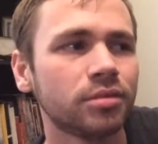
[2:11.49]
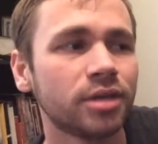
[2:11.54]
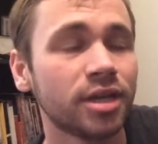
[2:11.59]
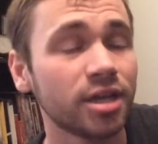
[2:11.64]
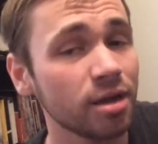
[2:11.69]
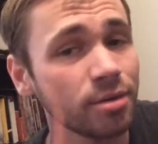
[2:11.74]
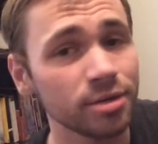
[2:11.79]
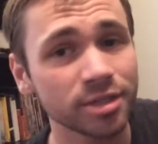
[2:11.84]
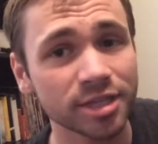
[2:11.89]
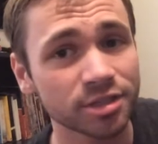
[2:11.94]

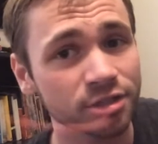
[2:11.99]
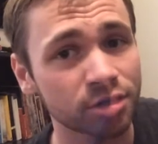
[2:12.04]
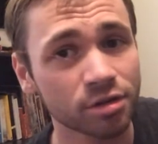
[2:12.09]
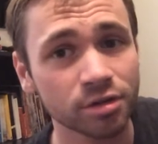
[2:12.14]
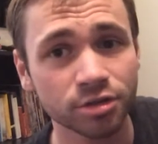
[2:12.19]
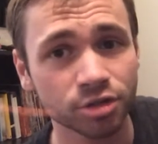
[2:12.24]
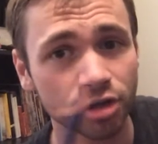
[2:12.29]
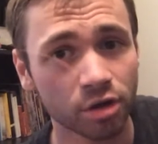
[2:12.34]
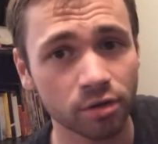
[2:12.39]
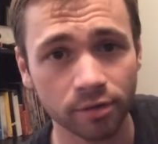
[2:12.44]
He always has
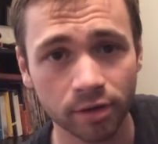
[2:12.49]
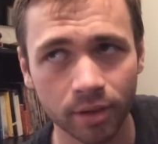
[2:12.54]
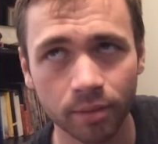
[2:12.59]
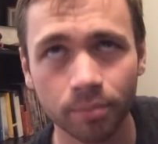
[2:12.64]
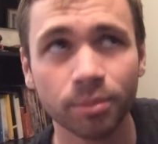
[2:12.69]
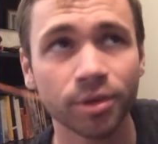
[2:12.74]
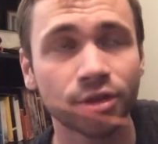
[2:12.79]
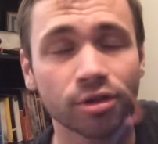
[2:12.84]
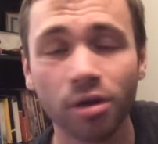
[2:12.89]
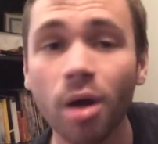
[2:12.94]
girls over,
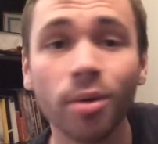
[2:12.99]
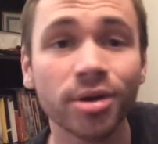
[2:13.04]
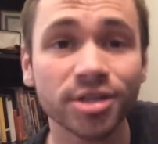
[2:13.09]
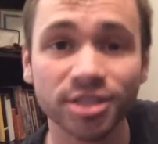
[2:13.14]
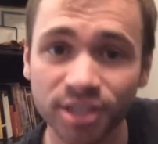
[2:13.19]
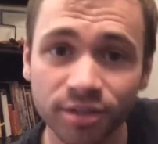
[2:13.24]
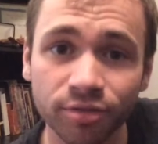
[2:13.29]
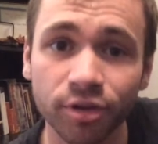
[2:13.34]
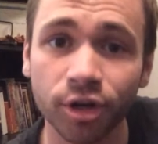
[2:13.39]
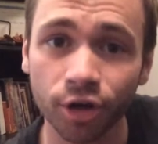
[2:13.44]
but they're always
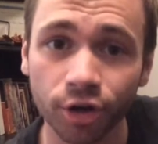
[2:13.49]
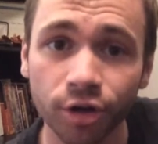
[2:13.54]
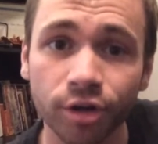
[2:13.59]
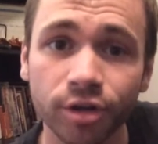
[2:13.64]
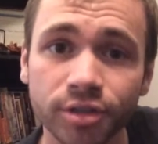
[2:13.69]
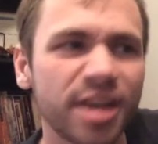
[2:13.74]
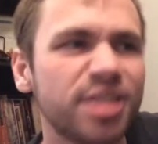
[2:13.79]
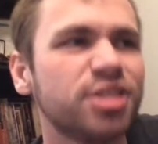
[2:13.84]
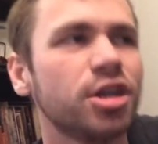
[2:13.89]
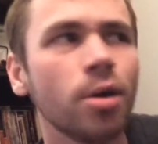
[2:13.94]
different
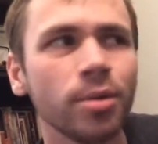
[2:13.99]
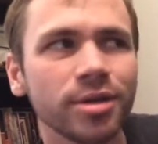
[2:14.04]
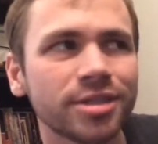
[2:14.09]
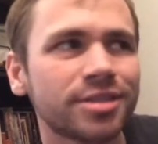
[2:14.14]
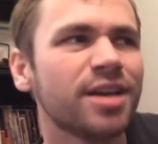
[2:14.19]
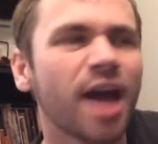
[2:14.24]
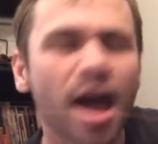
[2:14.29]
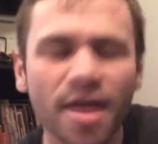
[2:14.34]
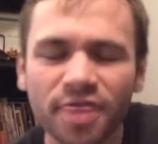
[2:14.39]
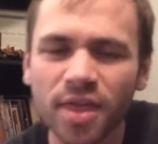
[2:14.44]
girls. He's always
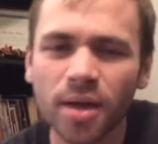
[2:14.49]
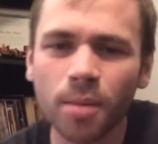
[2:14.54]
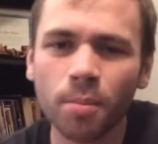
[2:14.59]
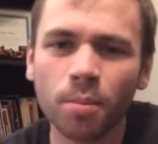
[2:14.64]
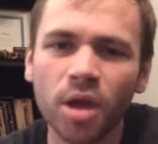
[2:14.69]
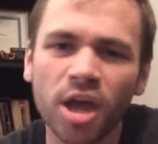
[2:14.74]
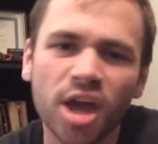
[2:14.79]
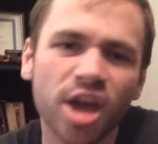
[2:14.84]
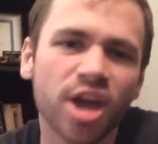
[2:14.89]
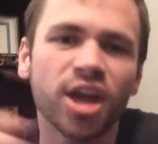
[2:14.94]
got
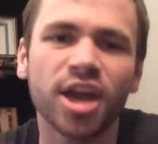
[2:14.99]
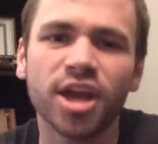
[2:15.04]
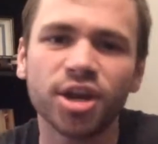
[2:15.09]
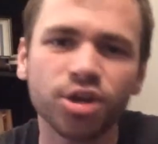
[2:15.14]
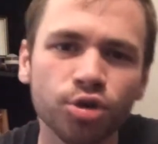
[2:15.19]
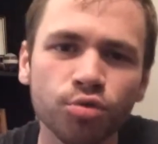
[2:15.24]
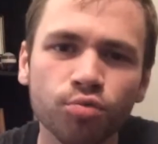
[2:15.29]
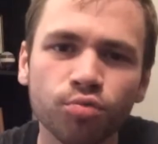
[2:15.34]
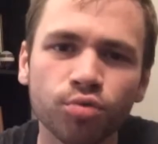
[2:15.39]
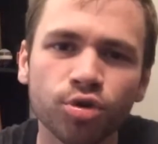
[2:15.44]
them in
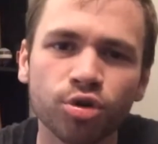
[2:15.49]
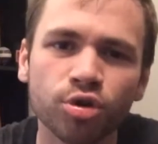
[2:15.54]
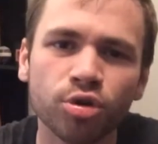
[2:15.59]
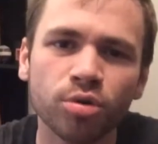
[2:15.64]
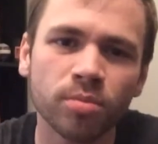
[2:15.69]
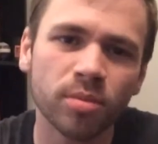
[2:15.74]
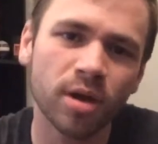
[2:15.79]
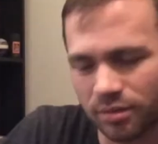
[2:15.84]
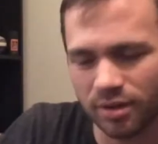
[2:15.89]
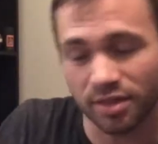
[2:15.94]
your
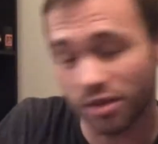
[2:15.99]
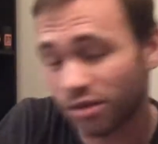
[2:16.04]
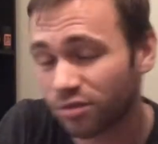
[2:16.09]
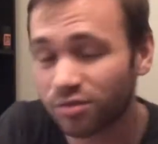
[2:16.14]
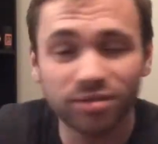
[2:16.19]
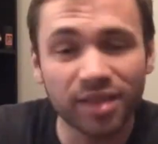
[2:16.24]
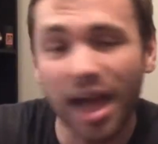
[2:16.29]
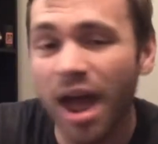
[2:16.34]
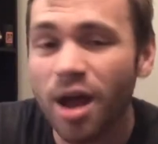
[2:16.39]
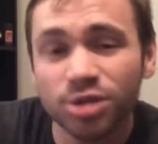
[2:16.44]
room, and they're
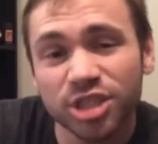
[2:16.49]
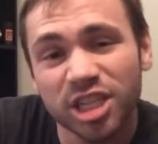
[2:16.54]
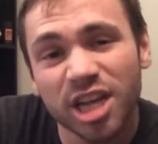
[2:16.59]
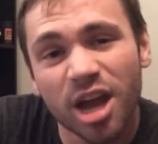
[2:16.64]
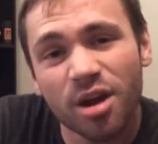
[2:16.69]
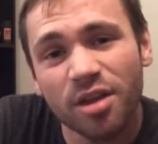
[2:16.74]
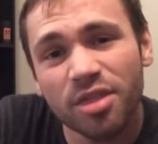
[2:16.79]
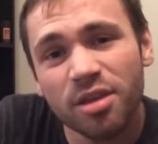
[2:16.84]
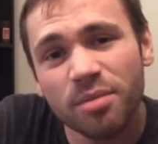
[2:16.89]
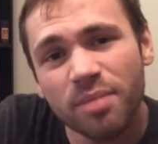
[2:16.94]
lounging
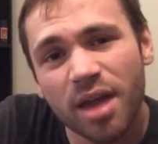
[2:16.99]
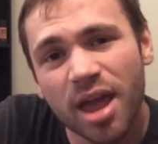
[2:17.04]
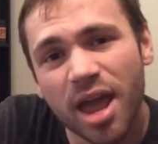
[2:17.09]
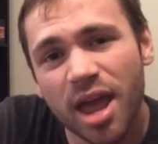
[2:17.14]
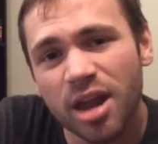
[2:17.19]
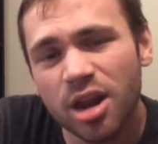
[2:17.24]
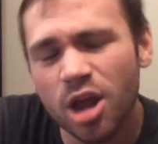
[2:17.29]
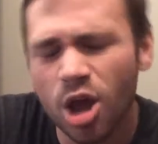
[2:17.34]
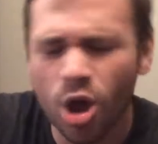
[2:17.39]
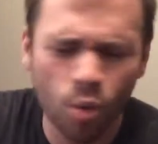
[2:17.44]
out on their
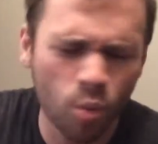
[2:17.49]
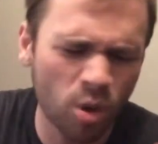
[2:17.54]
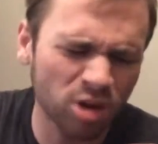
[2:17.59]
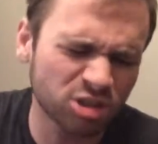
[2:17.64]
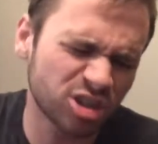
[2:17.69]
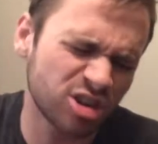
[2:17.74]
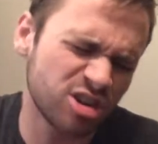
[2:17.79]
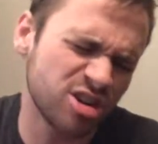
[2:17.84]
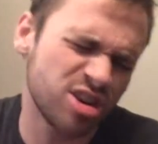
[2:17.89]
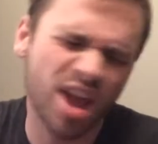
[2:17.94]
bed,
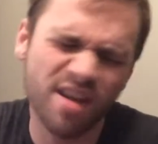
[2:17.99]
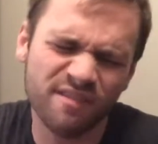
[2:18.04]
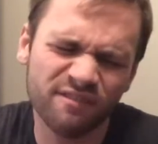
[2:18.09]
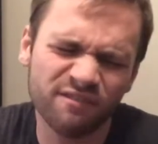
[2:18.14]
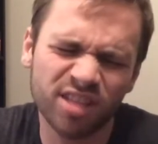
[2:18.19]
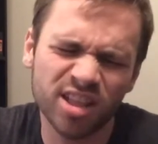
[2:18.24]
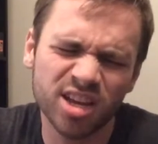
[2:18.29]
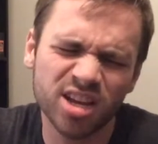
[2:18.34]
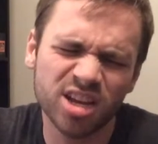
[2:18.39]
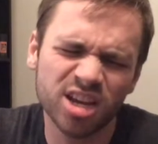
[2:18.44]
watching
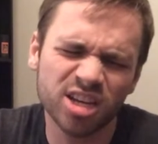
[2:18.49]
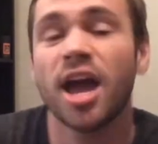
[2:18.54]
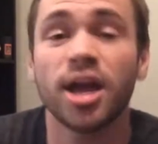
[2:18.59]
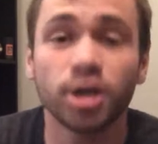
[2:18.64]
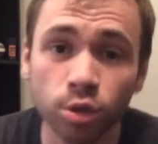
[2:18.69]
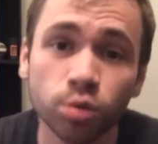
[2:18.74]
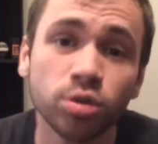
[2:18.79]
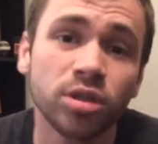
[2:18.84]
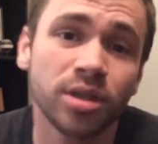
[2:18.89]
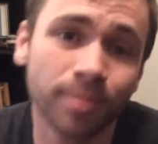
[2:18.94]
Netflix,
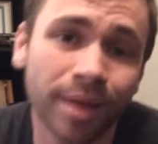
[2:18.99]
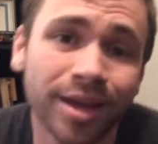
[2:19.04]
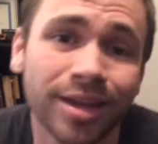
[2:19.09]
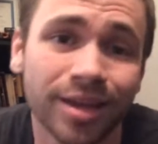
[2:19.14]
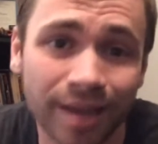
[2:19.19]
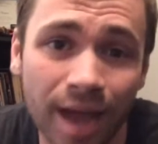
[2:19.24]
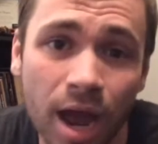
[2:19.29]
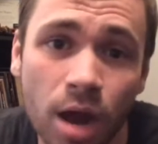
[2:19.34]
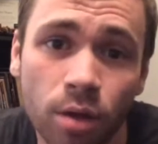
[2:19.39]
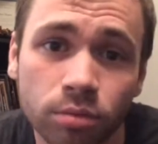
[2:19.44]
and usually
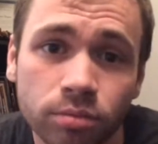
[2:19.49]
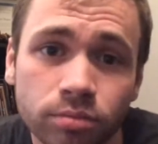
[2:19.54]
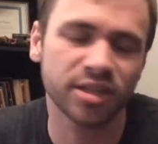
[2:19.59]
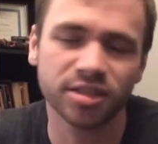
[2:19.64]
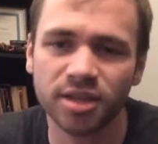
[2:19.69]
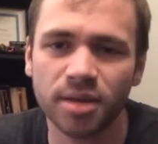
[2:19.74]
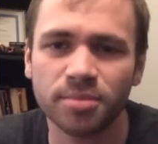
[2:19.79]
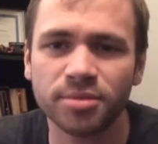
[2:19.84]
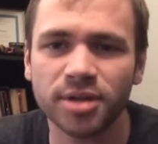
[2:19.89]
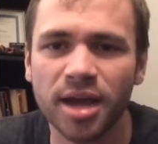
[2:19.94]
making out. And
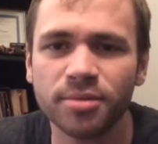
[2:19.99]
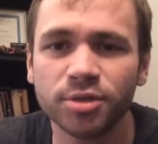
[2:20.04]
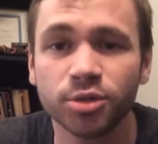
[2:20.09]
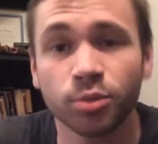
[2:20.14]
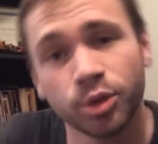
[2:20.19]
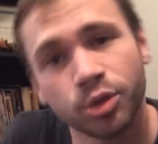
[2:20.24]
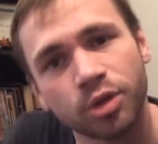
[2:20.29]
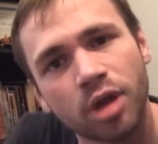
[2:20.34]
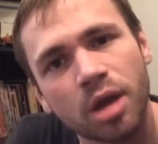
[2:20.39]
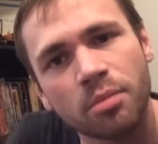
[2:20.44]

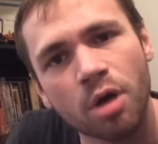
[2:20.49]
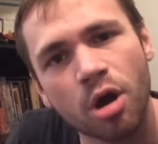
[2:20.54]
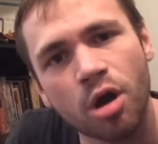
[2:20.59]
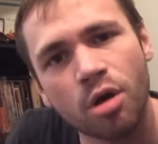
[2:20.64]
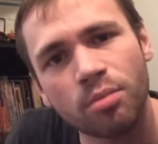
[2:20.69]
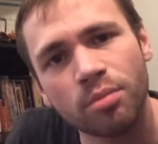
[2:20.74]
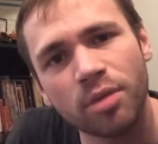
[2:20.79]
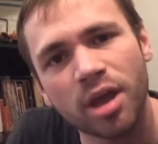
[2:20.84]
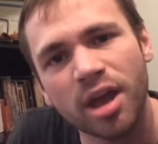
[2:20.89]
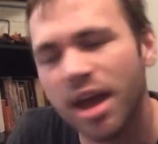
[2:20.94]
sometimes when you come
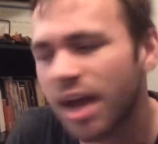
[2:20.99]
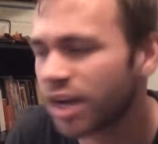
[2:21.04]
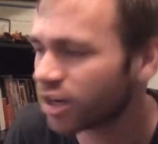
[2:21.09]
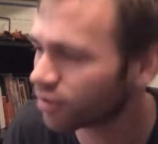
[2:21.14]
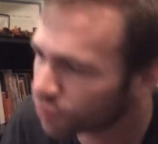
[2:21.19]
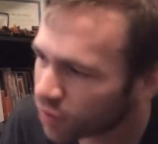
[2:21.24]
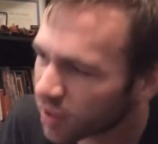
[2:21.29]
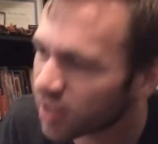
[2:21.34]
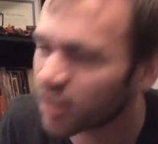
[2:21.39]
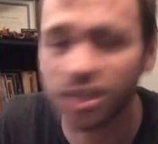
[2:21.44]
home, and
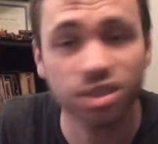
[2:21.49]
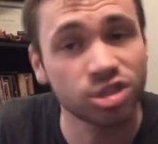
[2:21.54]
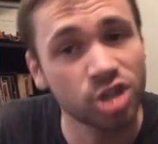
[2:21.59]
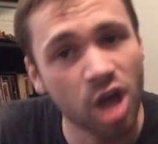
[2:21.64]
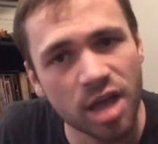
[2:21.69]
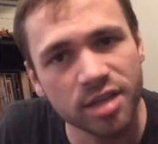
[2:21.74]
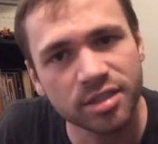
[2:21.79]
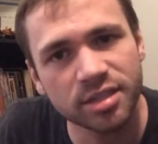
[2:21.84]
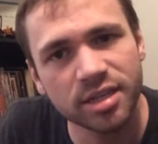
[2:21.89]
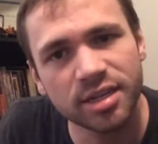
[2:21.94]
you're freaking
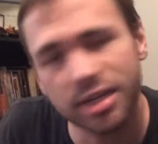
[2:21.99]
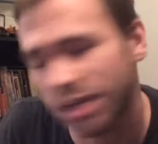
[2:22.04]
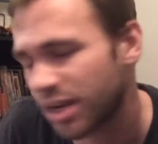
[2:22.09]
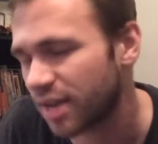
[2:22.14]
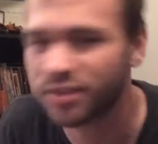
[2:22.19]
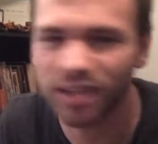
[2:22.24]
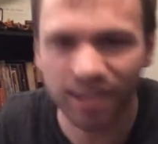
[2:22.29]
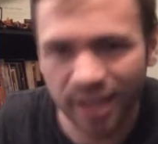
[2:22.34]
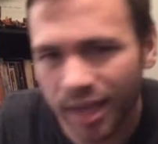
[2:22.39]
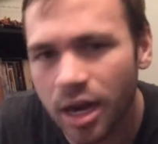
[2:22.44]
exhausted, and
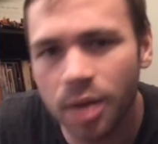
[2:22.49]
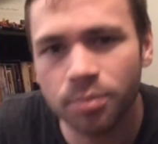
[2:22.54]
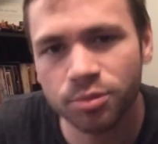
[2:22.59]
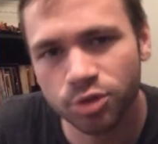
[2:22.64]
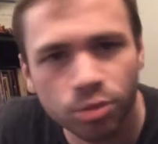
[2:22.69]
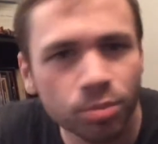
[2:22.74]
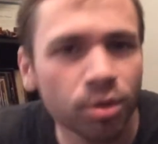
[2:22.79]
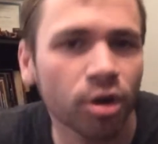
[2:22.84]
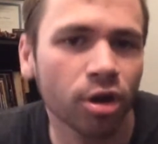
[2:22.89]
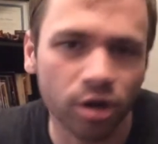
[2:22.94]
you have to get up
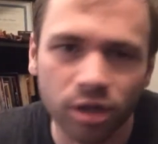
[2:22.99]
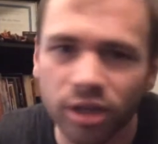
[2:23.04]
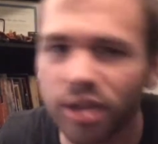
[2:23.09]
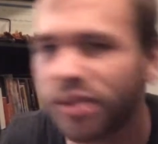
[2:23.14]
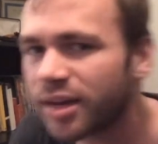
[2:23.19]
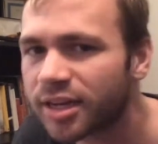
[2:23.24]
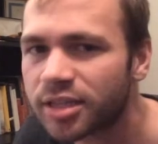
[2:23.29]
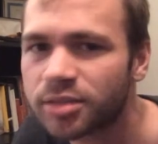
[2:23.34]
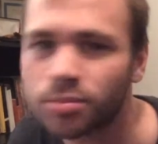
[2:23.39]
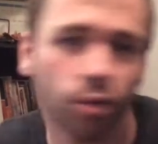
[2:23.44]
super early
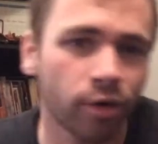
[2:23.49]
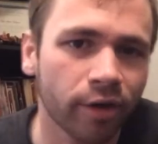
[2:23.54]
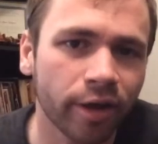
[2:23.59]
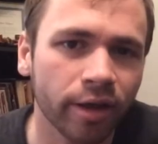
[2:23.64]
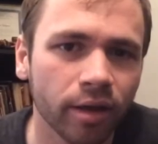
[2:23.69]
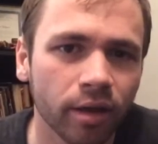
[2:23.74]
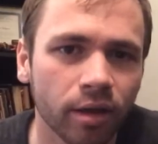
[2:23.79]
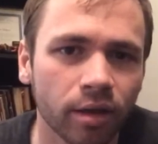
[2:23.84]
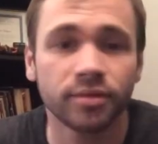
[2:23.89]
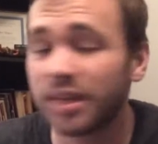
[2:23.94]
the next
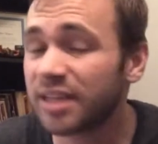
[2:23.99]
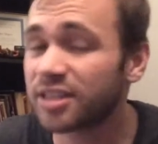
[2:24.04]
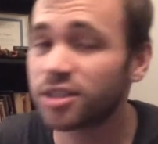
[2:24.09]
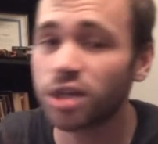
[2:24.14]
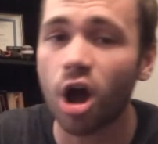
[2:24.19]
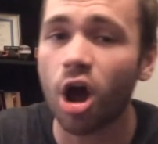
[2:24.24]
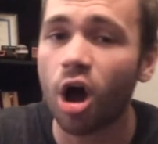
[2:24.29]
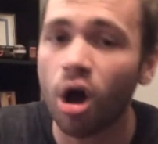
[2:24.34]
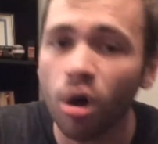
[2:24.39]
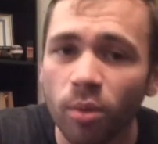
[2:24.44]
morning,
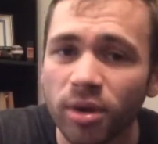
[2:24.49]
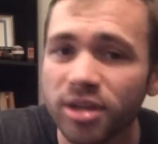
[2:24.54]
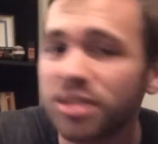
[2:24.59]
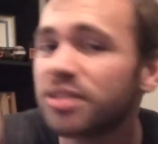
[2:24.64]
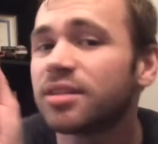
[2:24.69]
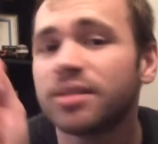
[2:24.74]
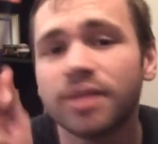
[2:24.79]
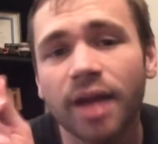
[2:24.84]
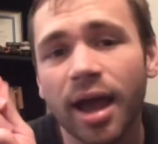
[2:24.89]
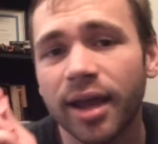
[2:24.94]
that's
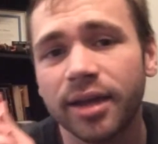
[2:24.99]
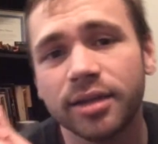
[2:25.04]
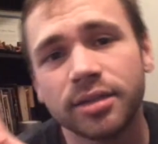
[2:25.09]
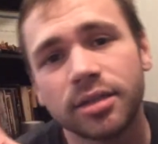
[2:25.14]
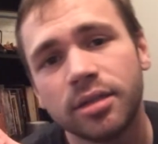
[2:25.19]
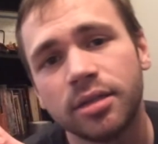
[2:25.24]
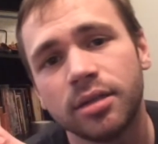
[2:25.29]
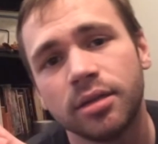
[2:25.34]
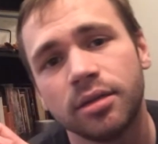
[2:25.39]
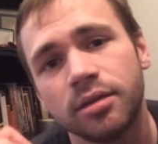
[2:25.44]
always the
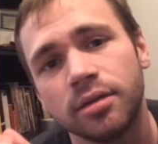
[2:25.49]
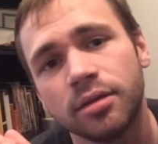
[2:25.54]
night